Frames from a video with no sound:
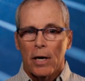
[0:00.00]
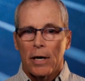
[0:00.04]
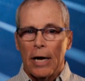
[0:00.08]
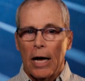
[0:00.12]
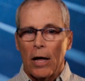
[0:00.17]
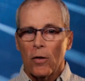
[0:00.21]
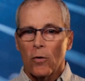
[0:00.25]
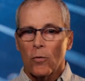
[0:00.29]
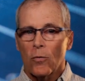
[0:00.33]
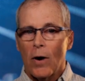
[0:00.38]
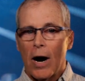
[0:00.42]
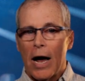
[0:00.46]

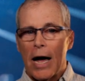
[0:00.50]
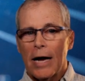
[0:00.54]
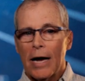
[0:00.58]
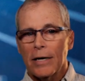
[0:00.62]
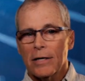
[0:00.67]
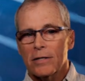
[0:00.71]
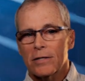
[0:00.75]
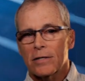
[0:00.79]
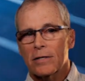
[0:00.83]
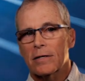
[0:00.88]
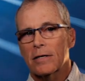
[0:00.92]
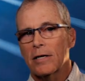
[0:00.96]
Now the
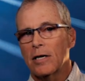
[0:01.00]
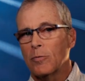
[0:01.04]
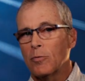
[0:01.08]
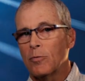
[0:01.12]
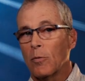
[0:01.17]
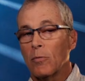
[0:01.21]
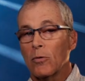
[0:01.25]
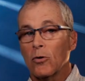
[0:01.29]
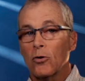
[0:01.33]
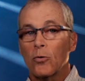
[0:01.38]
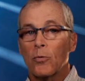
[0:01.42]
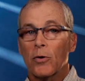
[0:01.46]
racks, keep
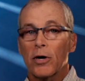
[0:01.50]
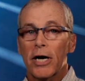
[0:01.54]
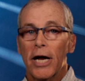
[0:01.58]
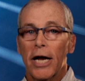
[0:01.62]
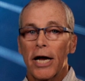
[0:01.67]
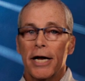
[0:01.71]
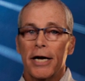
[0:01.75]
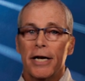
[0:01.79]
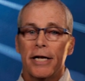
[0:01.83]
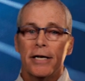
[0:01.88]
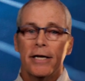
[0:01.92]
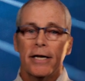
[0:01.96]
them
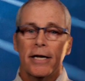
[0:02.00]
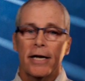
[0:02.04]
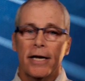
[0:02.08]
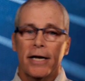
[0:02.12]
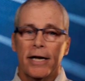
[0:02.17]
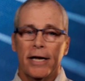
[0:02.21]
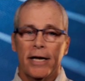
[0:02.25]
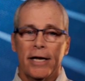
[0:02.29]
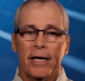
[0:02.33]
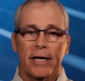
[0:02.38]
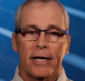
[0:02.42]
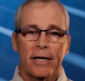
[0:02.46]
lubricated
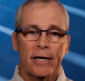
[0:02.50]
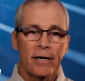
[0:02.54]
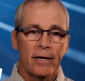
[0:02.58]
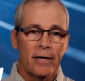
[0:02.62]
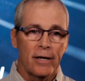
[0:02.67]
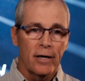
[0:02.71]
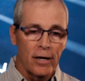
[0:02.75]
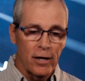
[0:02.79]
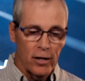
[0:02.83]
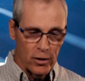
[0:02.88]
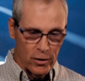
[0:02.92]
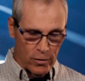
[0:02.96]

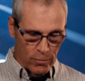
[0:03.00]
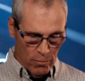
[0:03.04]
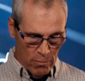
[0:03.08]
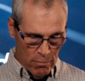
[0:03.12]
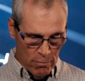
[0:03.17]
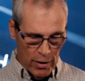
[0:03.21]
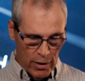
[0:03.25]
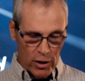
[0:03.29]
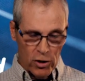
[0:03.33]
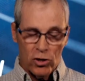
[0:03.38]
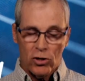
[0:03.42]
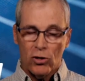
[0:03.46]
and
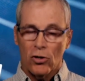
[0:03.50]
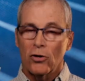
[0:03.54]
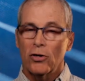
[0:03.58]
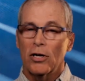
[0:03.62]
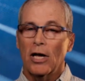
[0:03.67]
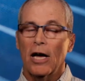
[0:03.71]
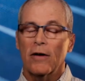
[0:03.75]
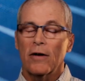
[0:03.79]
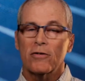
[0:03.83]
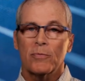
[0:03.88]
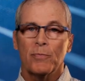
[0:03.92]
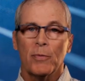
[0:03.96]
make sure
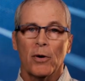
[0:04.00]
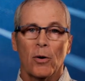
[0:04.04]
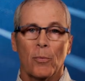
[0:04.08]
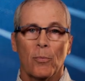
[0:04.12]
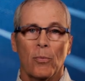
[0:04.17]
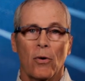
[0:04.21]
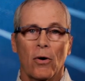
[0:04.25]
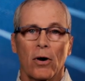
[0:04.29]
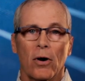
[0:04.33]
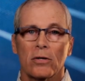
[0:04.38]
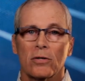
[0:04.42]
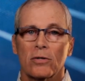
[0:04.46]
you have spare
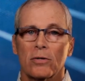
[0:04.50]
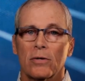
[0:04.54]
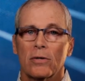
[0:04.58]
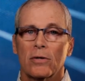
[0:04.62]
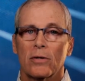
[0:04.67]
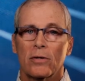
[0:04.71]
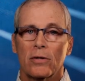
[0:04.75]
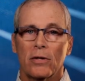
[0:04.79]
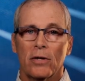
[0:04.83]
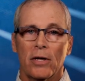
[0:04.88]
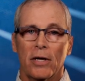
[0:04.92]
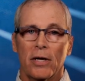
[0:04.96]
parts.
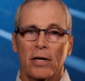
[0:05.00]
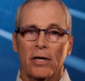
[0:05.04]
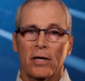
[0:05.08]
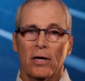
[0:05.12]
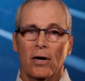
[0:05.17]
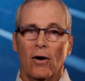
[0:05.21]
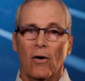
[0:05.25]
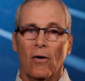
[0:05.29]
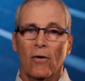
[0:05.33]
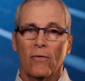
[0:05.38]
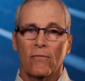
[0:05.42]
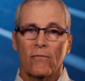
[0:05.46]
They
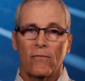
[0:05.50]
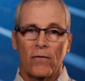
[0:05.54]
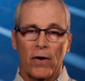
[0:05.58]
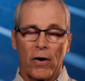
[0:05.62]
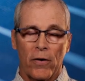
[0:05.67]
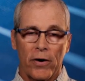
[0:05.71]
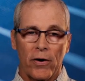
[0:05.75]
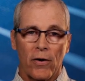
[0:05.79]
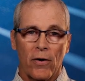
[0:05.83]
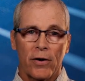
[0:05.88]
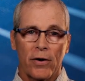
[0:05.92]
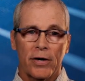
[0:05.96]
are
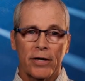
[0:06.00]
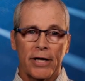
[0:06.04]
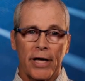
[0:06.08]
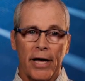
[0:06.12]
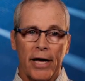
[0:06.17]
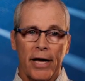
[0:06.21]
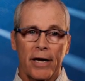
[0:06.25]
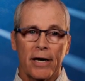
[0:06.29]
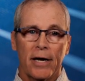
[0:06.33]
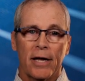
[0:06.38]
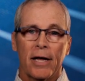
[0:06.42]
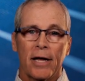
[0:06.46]
very hard to
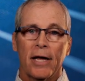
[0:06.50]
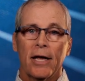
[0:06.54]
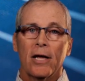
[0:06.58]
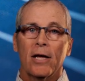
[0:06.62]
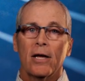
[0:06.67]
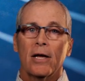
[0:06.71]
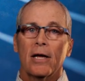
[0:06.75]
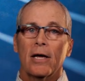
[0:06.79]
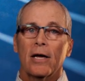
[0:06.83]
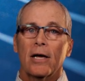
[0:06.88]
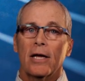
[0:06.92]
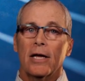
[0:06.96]
get
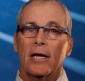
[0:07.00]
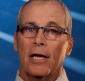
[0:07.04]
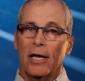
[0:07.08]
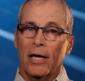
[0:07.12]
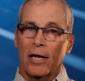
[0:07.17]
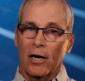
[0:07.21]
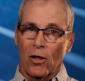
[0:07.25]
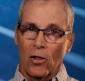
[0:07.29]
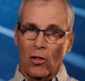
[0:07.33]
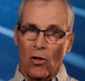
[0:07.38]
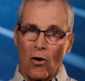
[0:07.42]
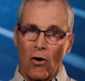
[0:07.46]

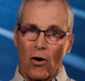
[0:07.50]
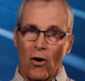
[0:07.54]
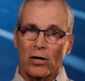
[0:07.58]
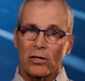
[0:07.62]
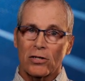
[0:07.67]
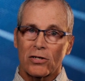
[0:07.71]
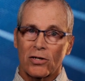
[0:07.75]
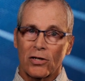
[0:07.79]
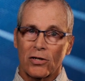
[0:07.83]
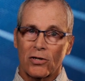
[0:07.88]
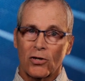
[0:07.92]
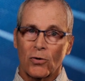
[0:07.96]
in a
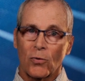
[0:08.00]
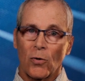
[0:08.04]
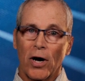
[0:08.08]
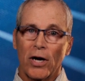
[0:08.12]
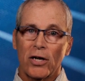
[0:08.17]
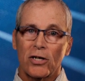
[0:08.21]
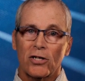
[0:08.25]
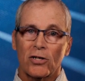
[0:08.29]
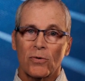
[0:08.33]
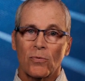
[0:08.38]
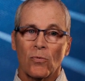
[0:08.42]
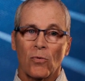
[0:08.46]
loss
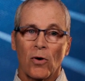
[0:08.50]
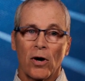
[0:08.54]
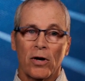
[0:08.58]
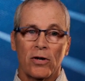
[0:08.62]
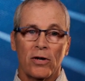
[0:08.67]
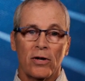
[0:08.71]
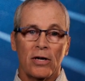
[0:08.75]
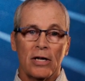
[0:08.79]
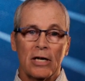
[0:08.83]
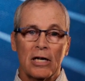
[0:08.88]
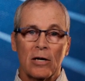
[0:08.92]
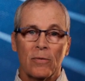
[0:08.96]
situation
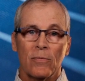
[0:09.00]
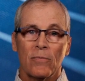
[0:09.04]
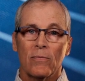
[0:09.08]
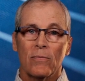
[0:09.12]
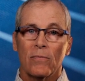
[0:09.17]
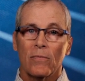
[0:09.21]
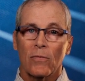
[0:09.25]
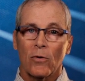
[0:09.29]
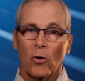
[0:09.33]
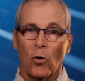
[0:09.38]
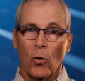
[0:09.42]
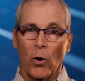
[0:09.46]
when you need
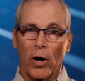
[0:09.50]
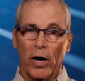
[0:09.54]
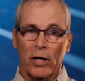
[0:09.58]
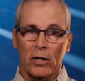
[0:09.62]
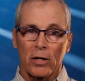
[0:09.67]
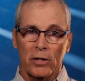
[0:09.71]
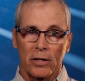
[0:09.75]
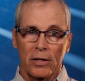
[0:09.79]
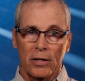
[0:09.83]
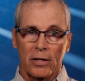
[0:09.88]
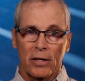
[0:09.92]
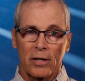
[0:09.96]
them
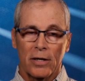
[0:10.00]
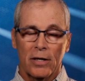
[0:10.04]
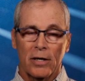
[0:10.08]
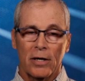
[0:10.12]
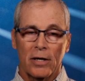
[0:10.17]
quickly.